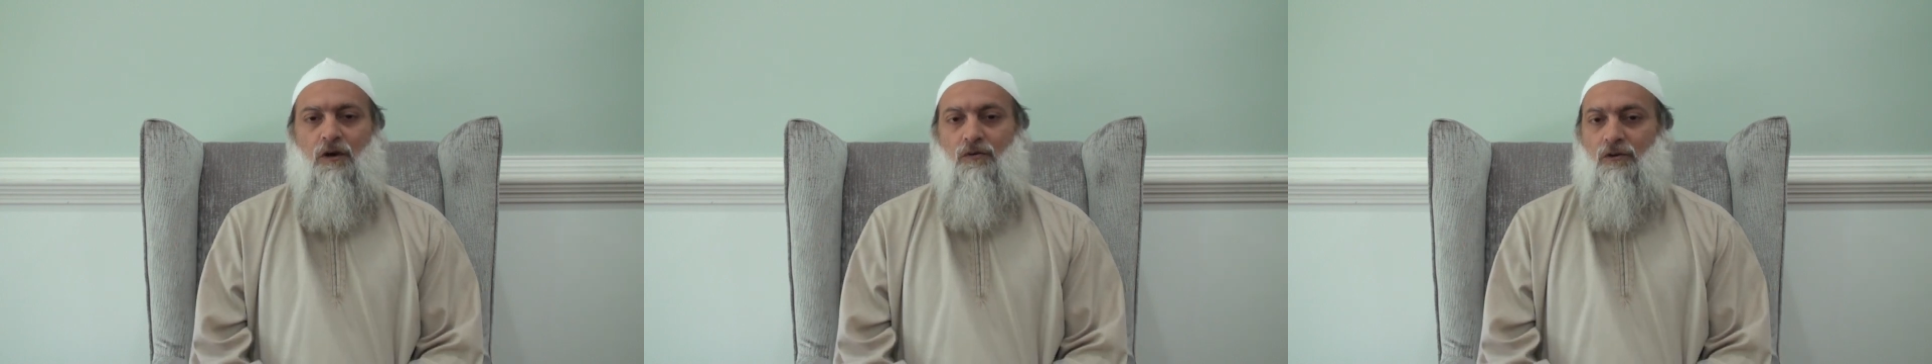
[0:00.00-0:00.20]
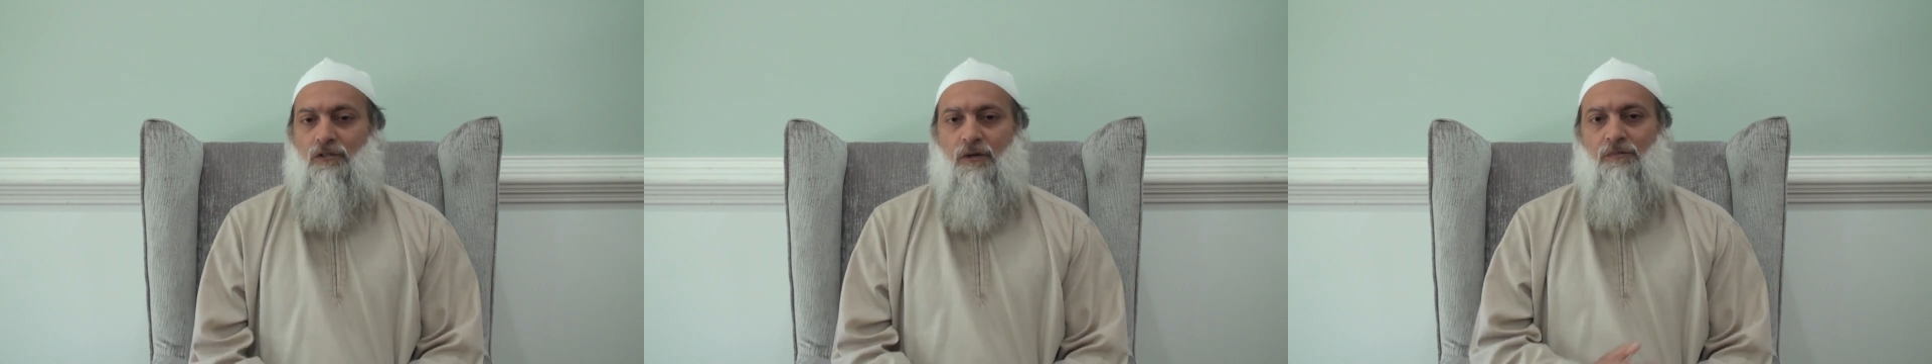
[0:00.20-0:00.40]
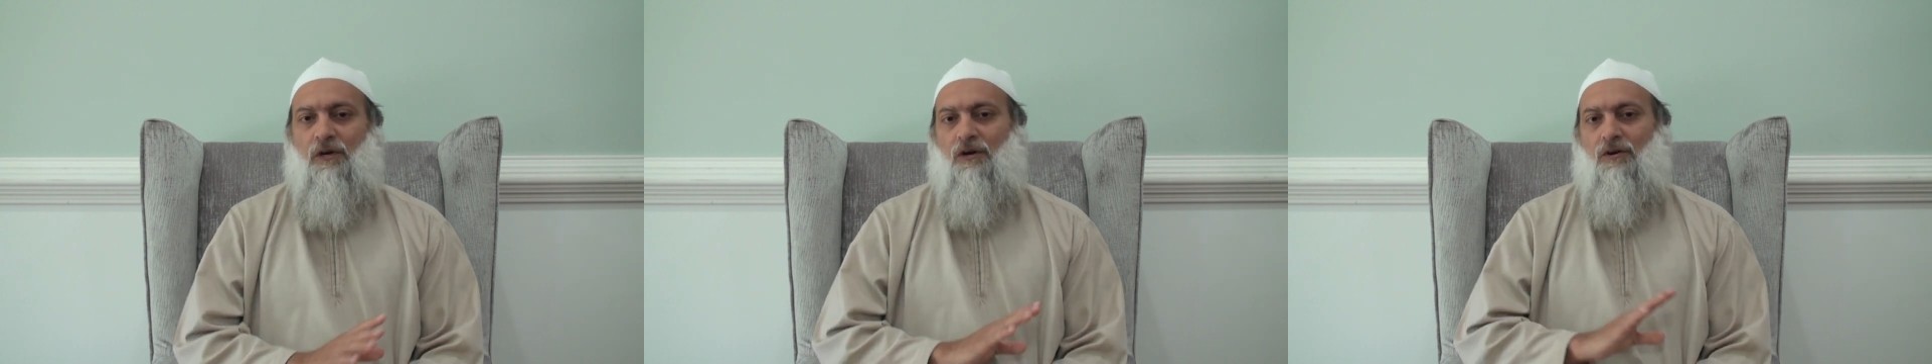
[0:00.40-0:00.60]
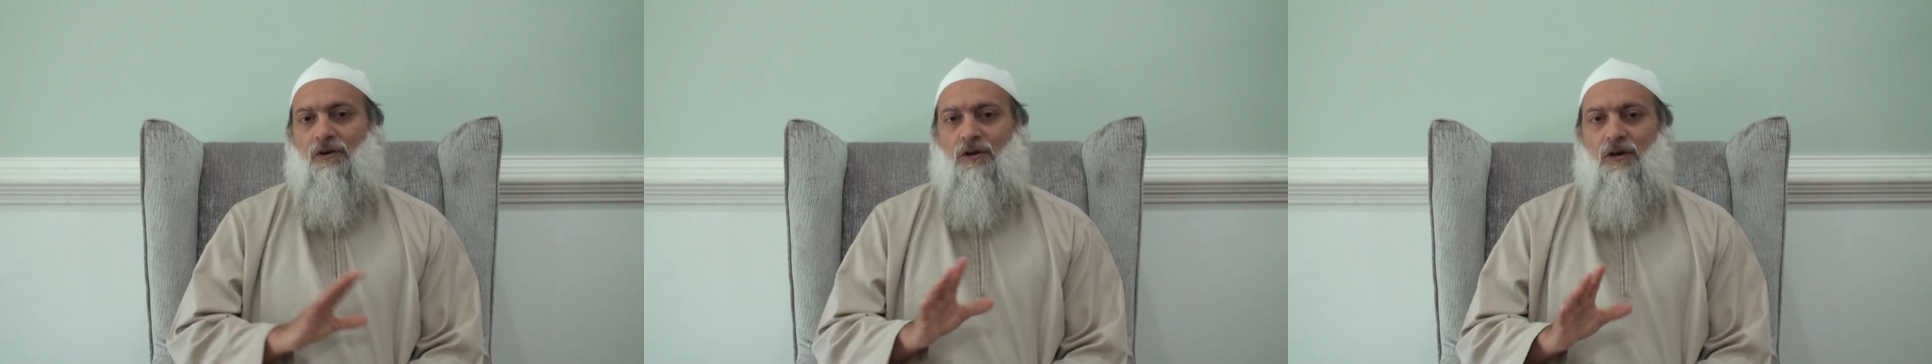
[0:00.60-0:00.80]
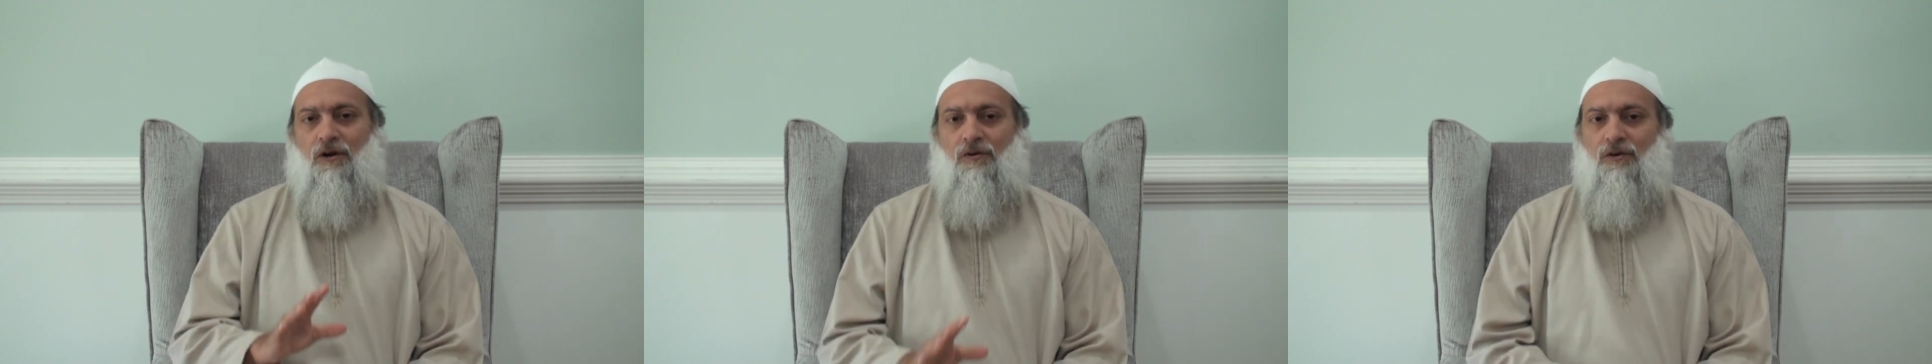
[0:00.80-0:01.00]
which I'm not
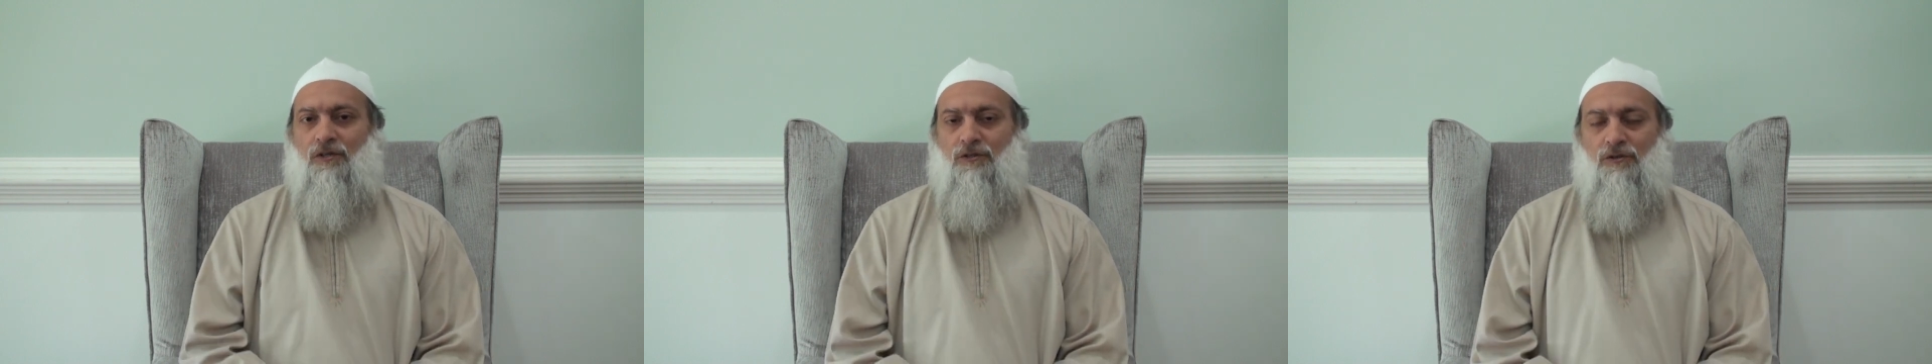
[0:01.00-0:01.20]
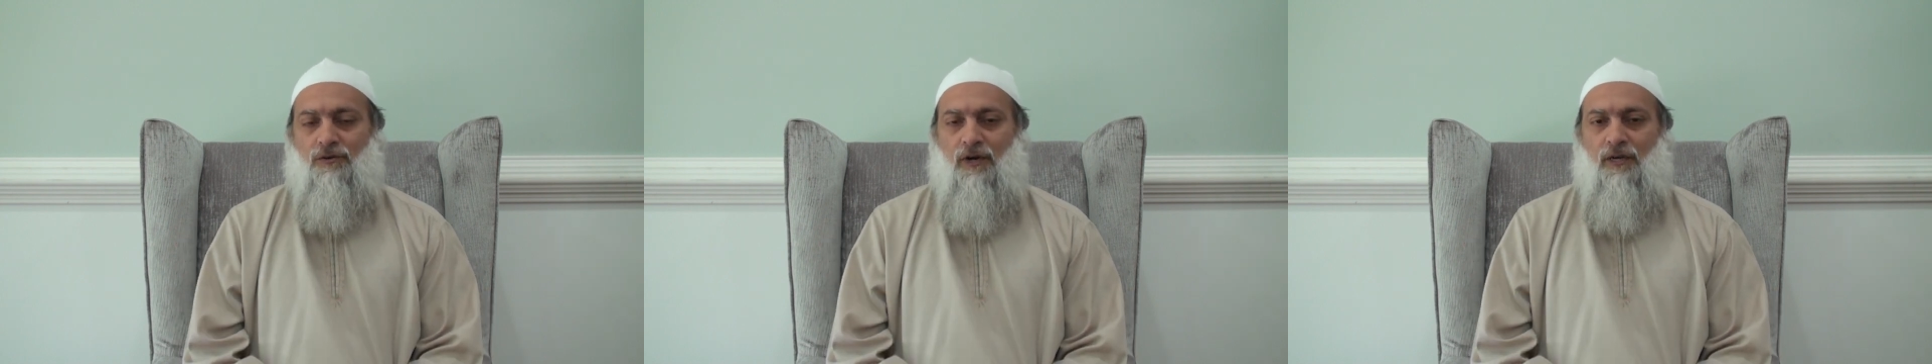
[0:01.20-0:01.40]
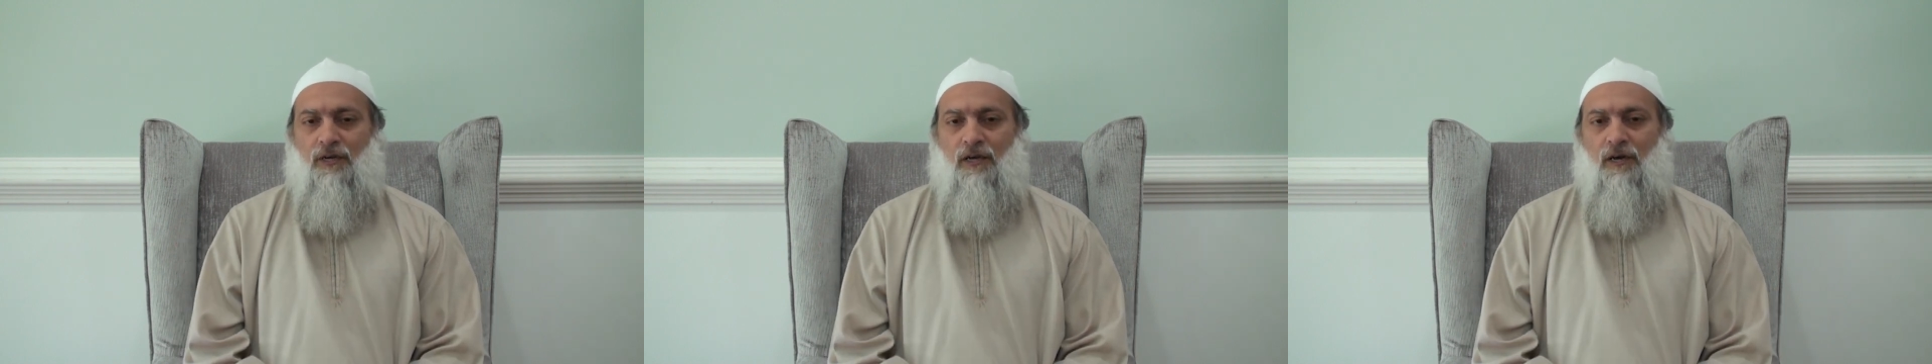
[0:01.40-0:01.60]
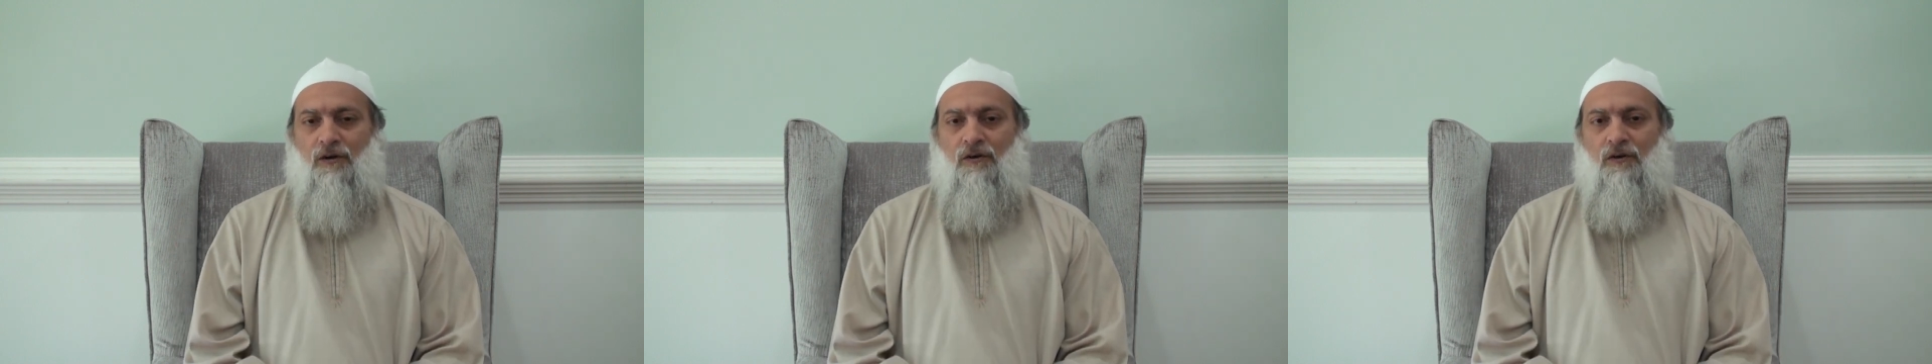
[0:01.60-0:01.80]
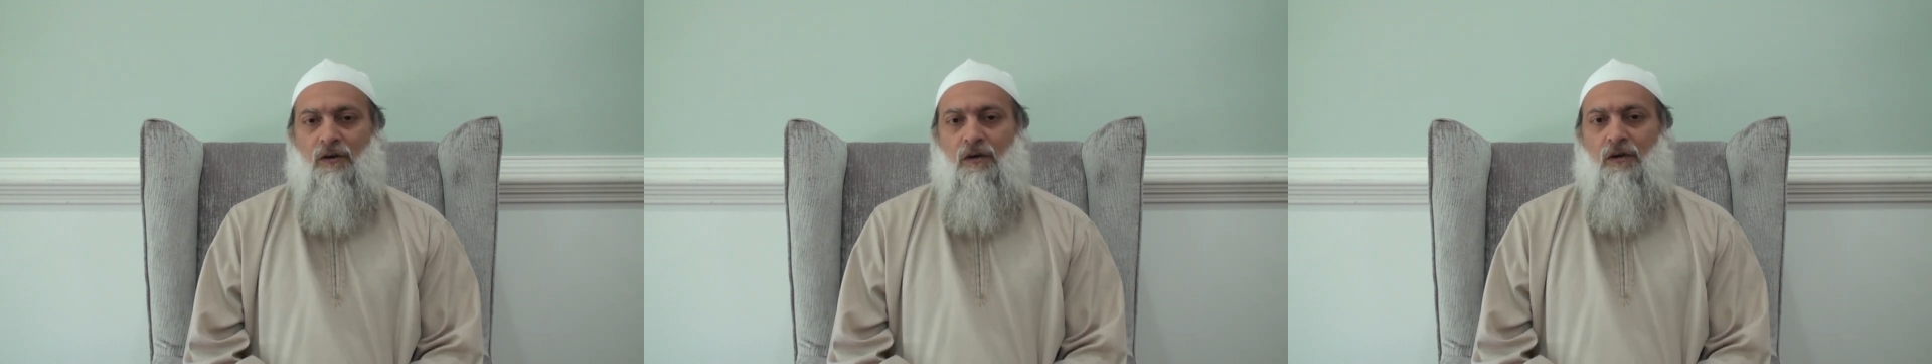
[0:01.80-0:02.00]
going to go into right now.